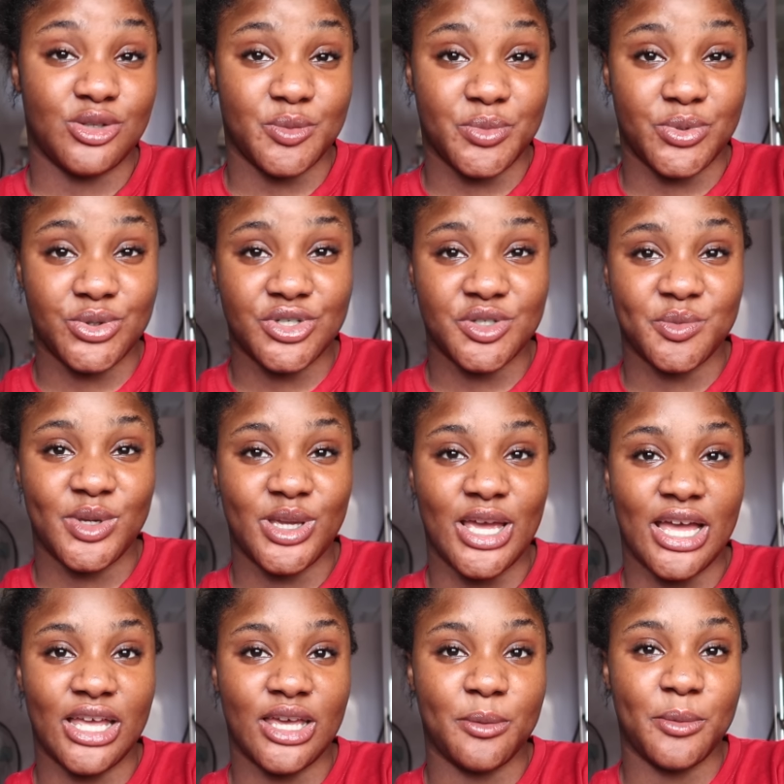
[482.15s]
to push me
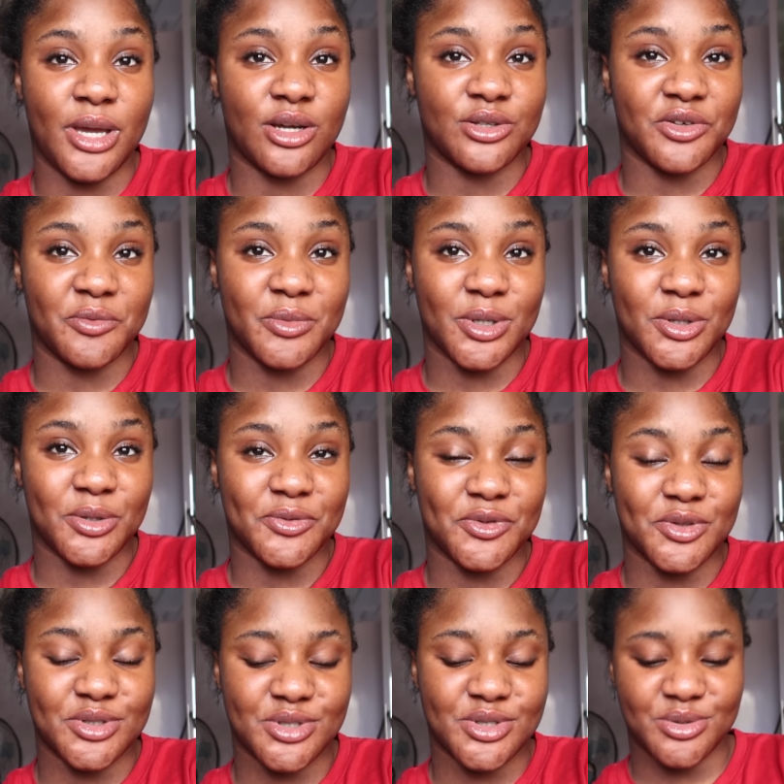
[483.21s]
and get me out of my
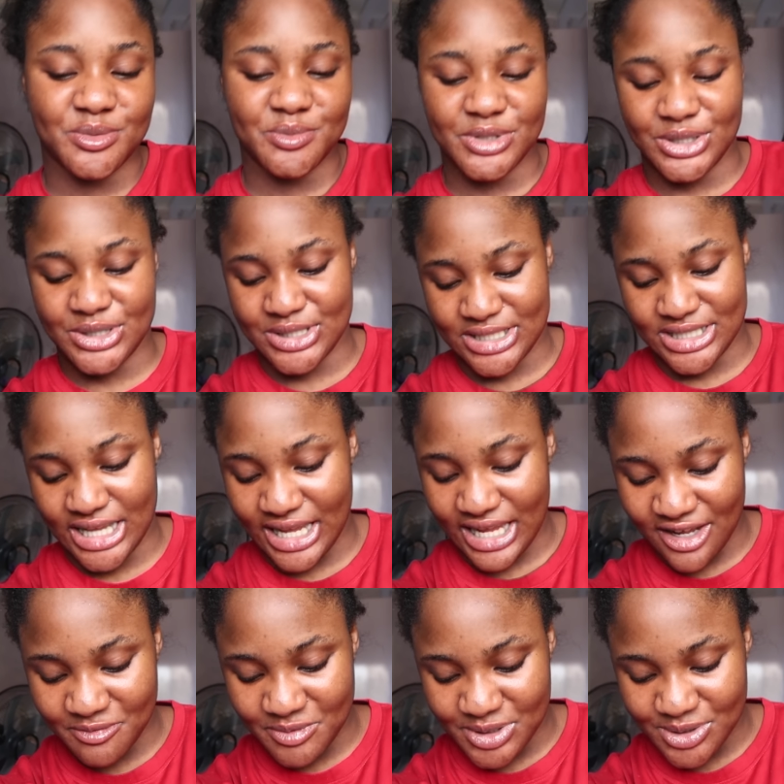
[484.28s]
comfort zone, because like
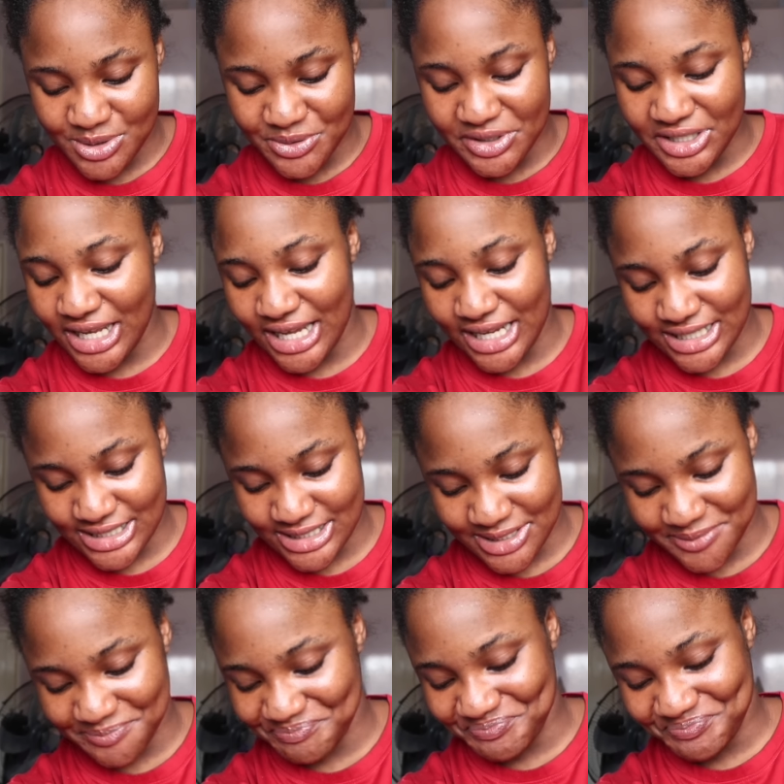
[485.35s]
I've been so relaxed.
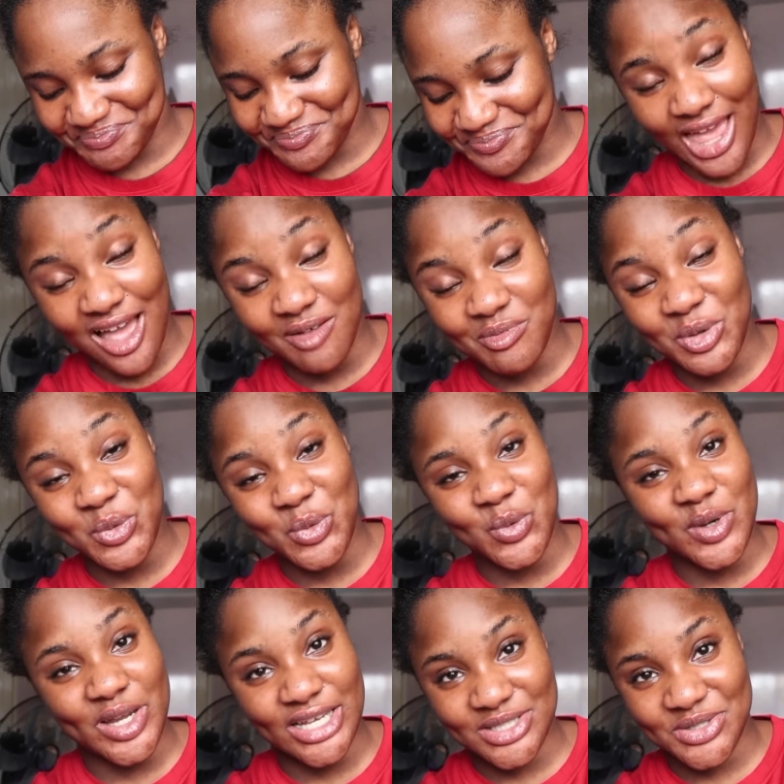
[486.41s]
I've been
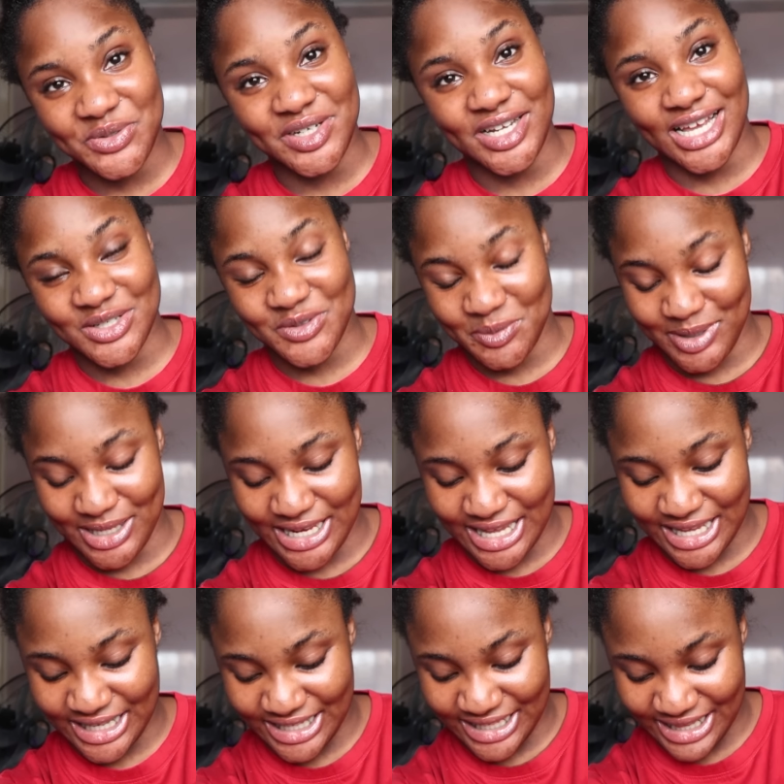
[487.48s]
way too relaxed for my
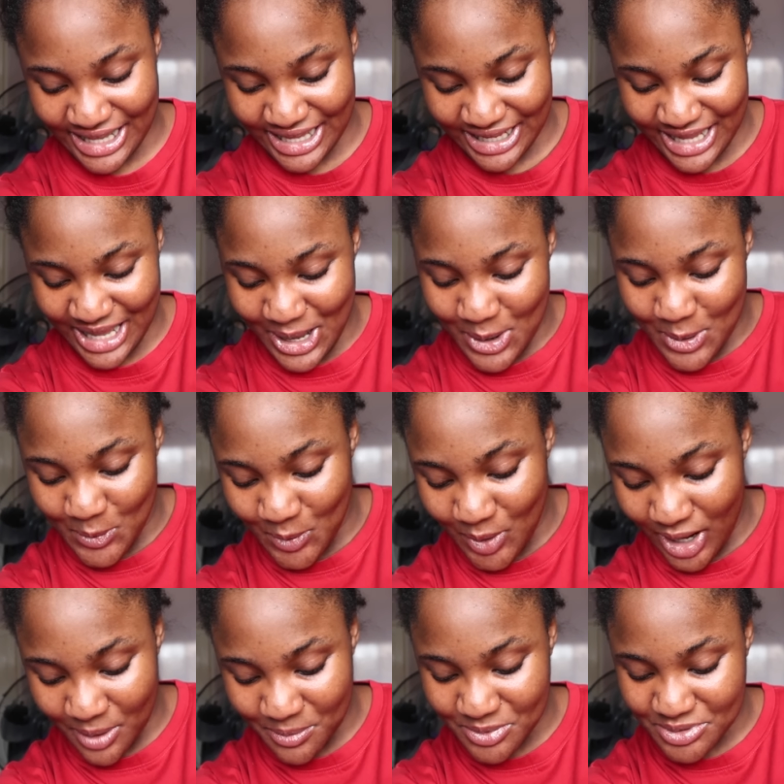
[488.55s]
liking. Like, what
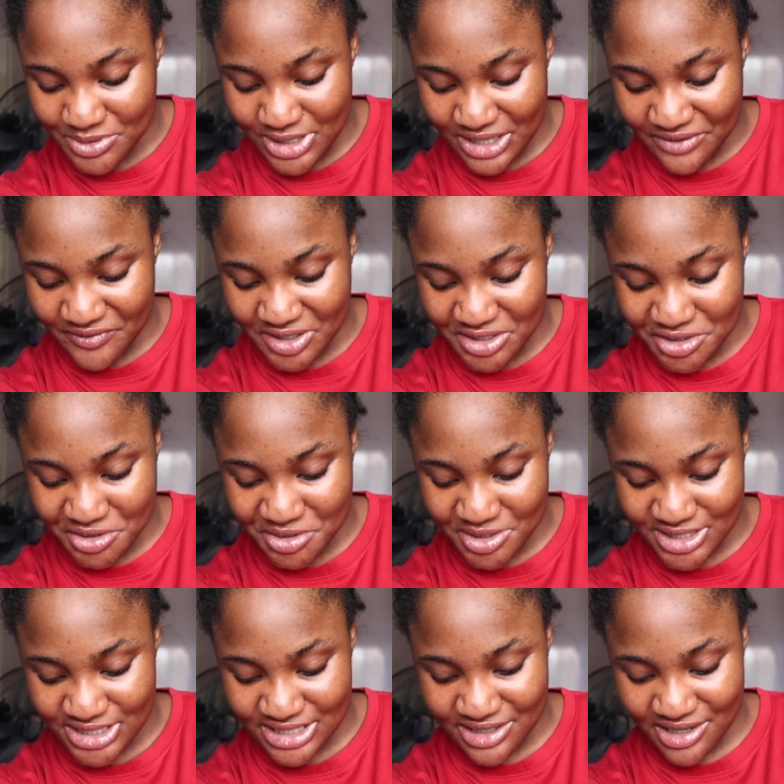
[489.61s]
happened to
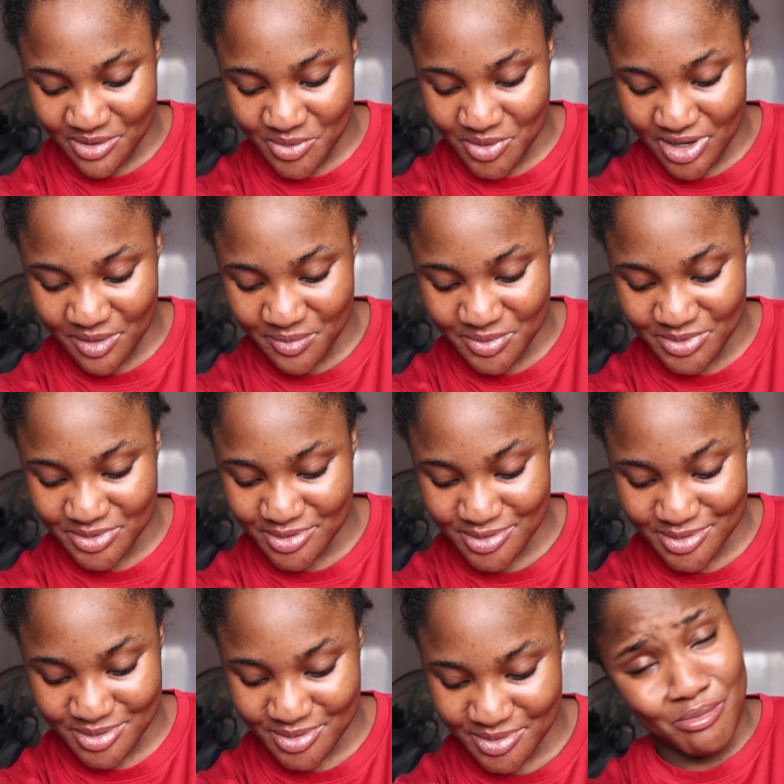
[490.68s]
adventurous Sarah? What happened
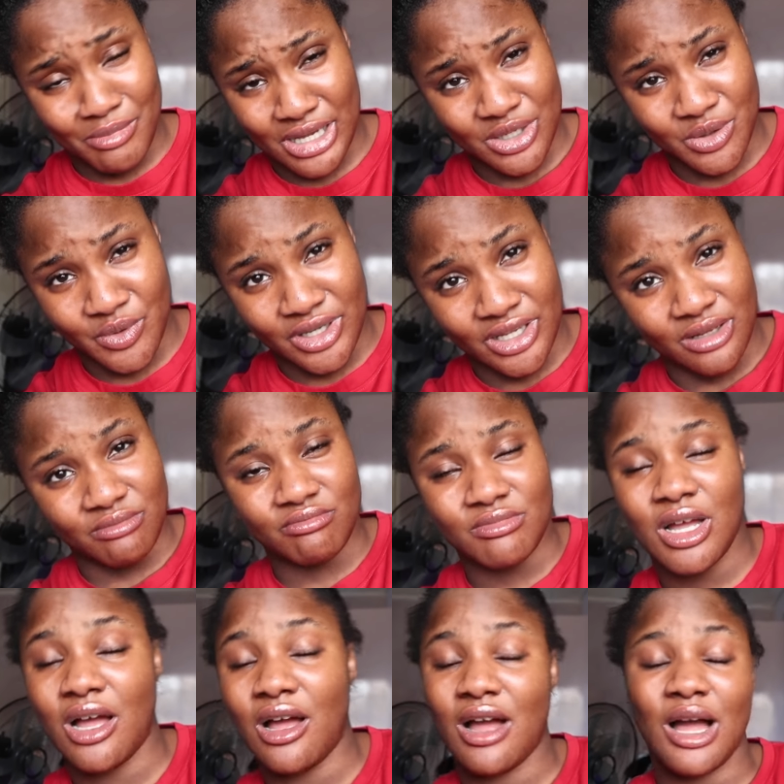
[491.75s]
to, by the way,
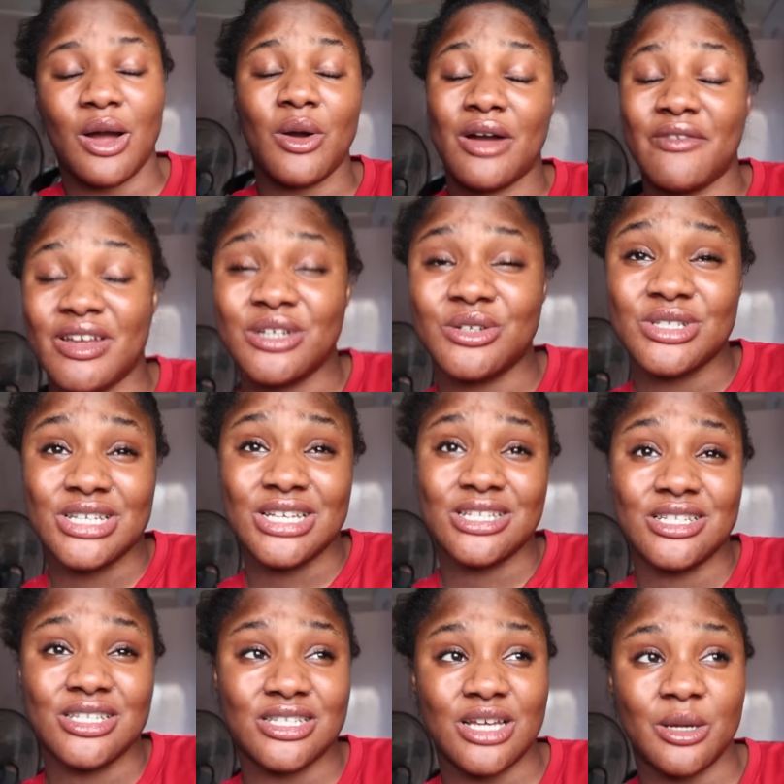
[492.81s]
how have I not
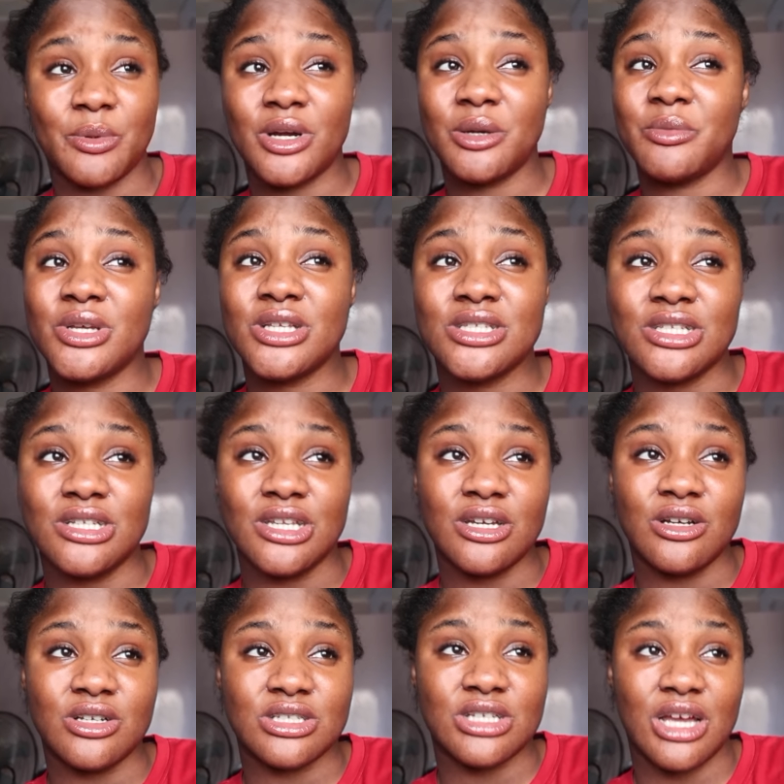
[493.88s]
said this? Apartments in
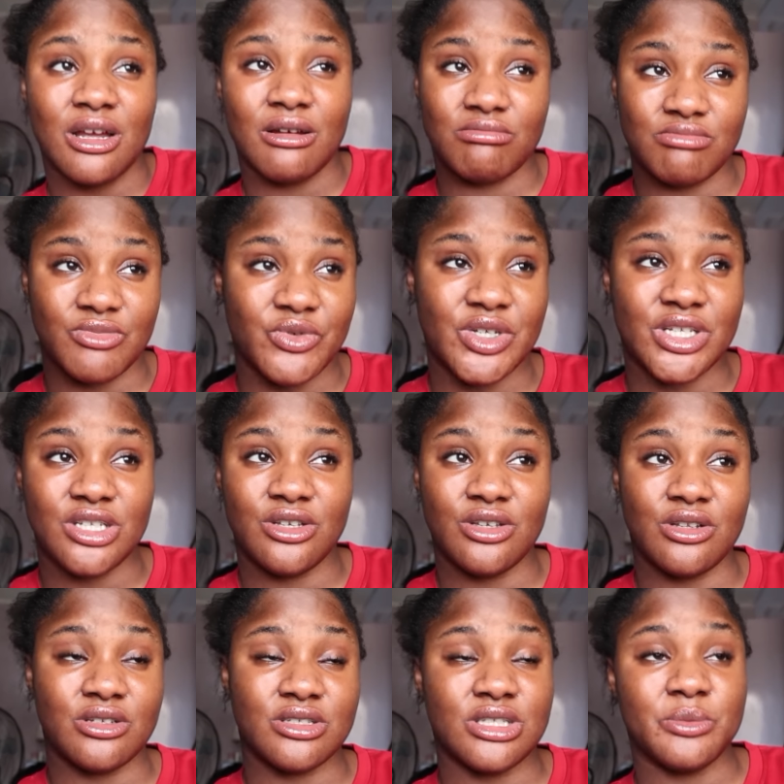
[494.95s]
Lagos are
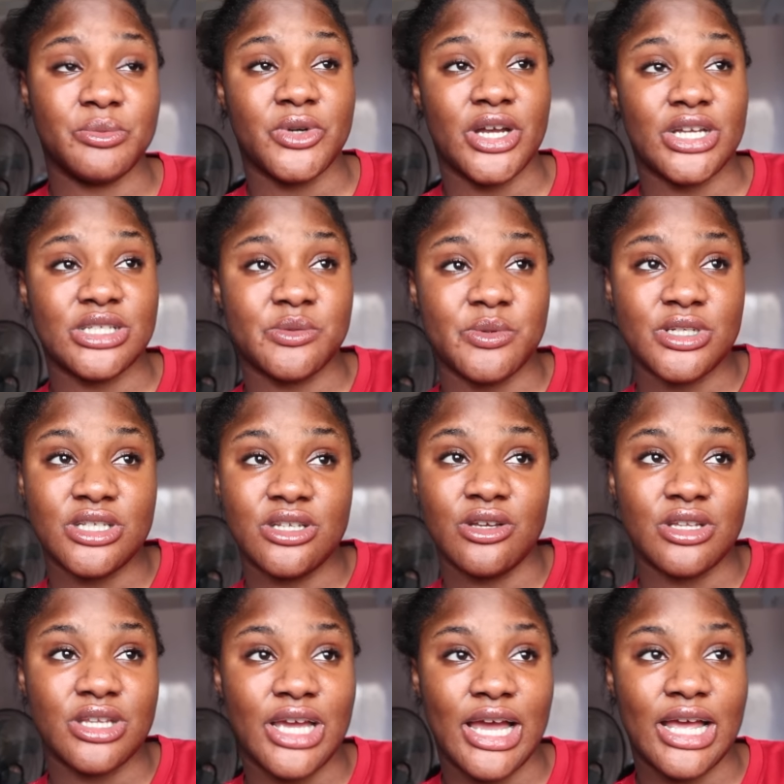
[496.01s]
ridiculously priced, especially
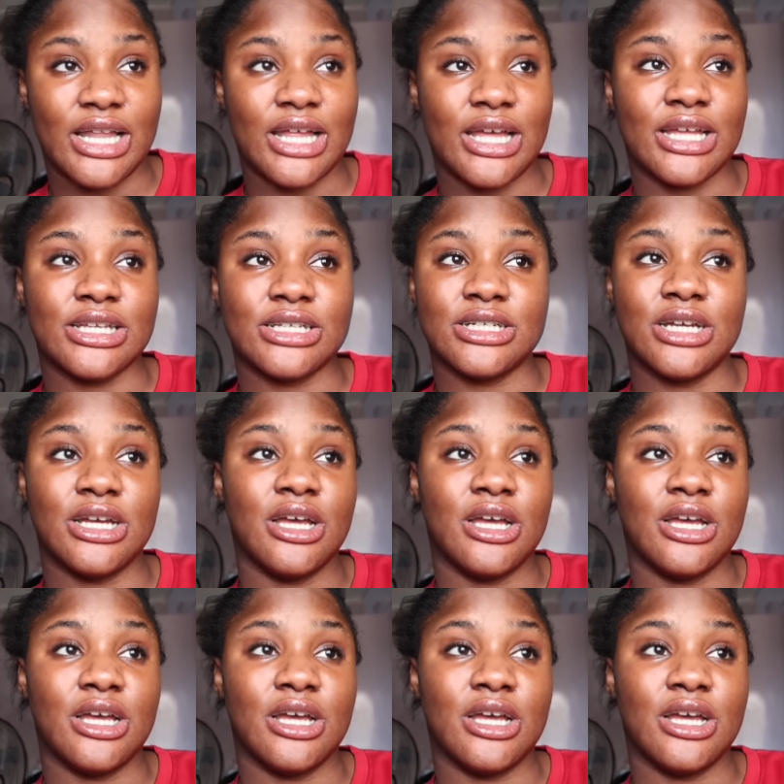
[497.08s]
on the island.